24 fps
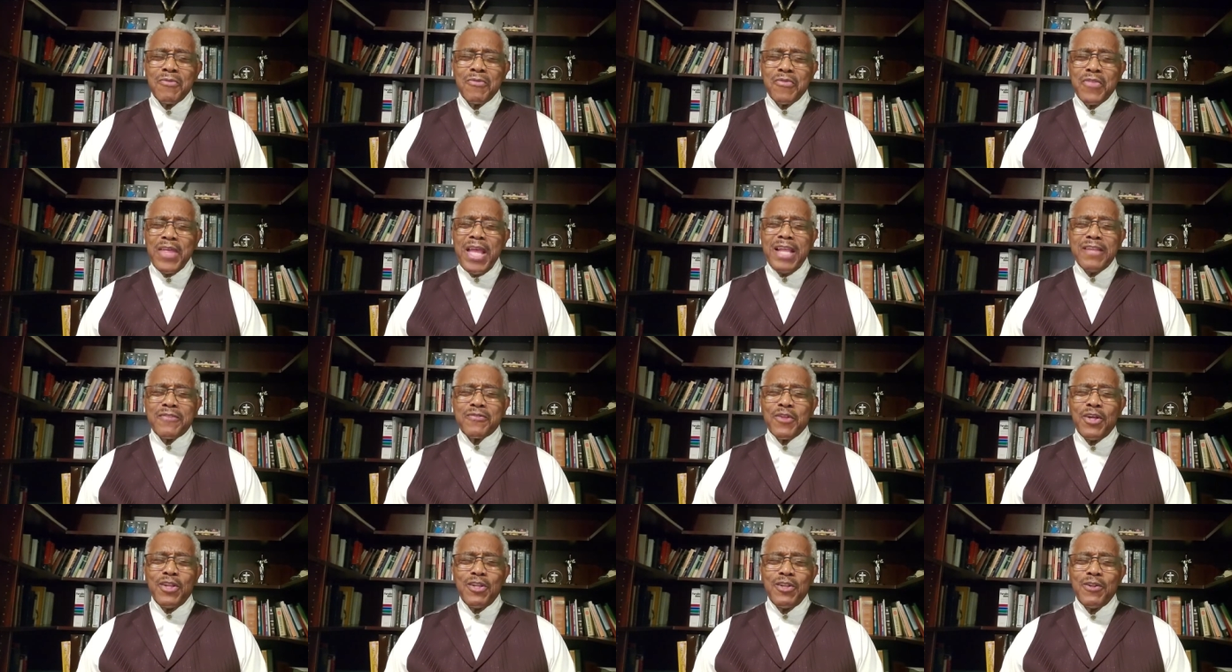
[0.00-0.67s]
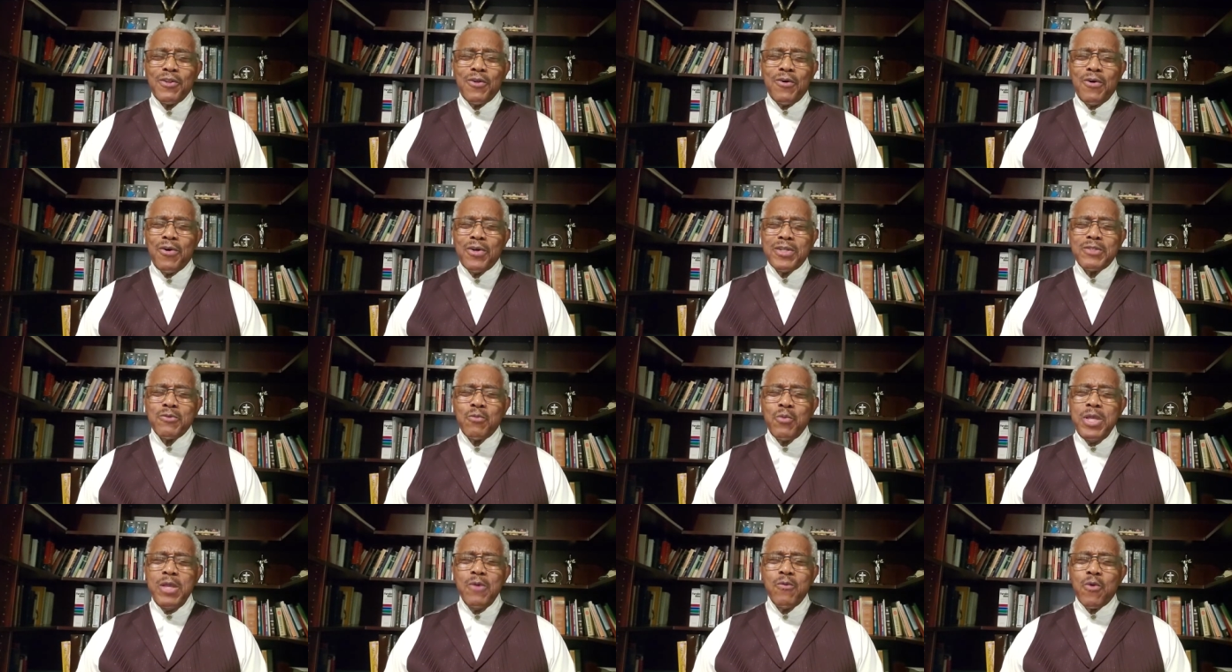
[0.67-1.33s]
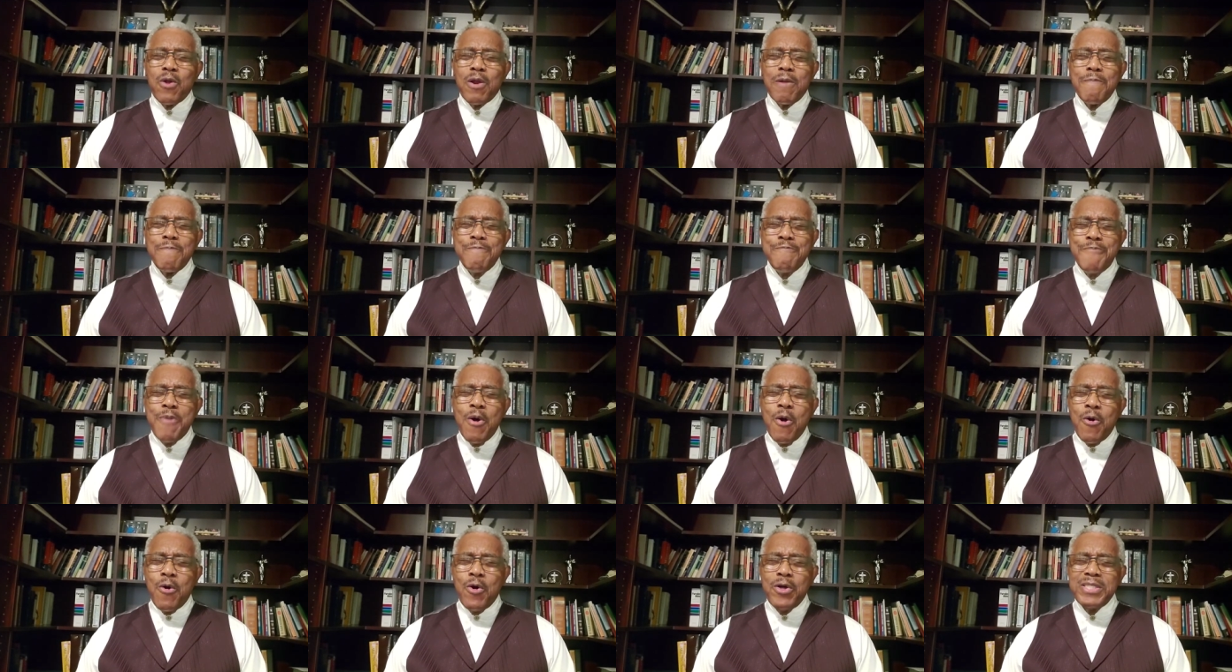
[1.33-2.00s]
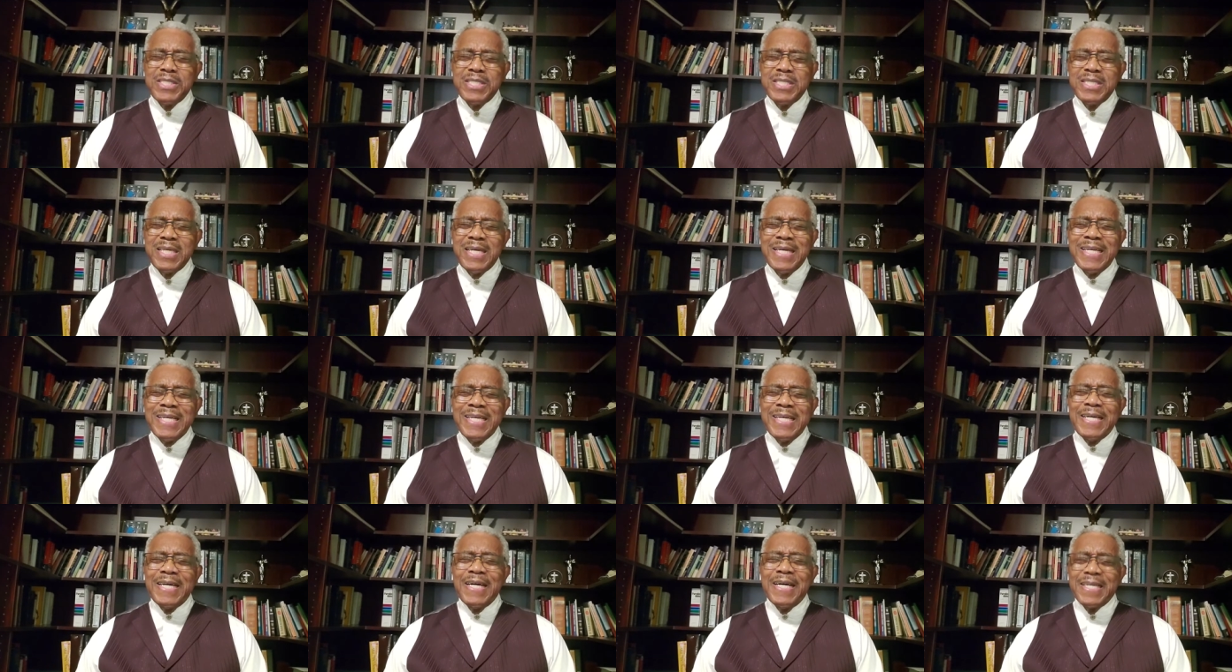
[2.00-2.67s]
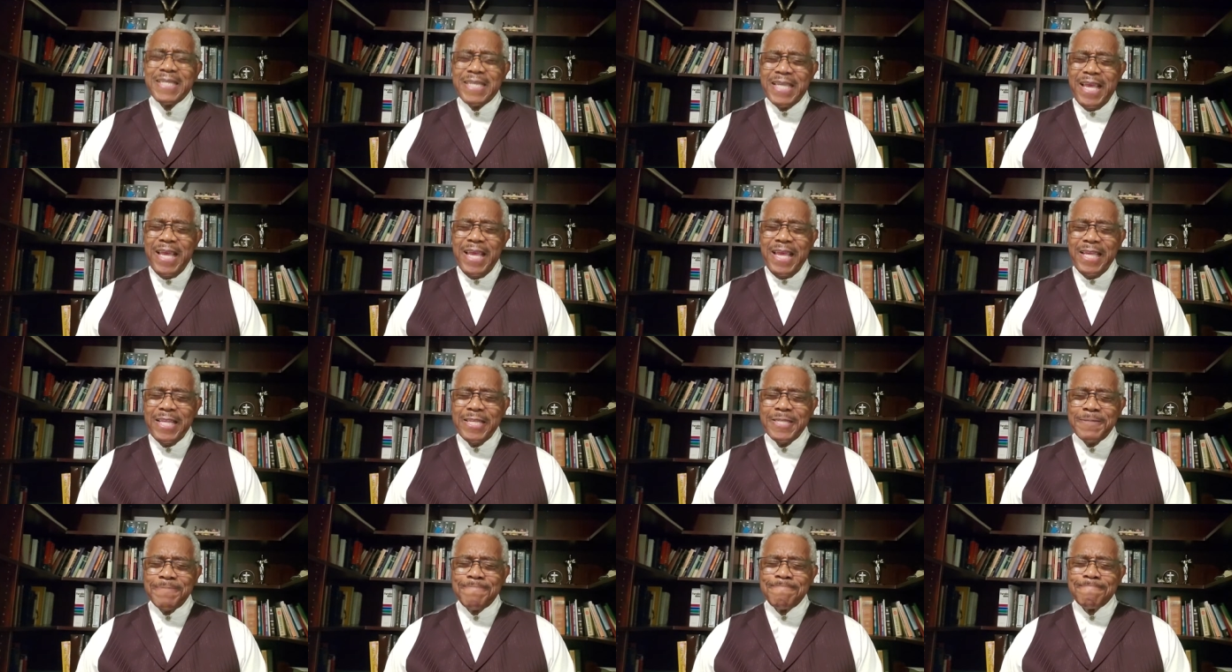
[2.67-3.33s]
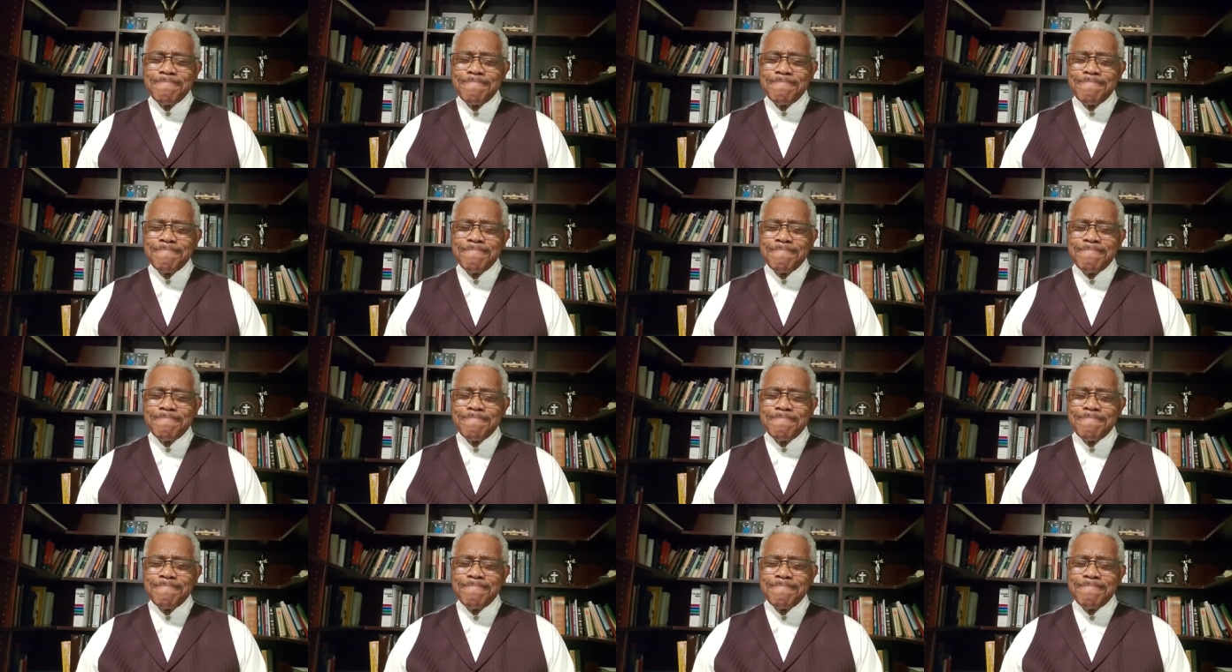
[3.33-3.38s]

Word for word: Thank the Lord we were born again.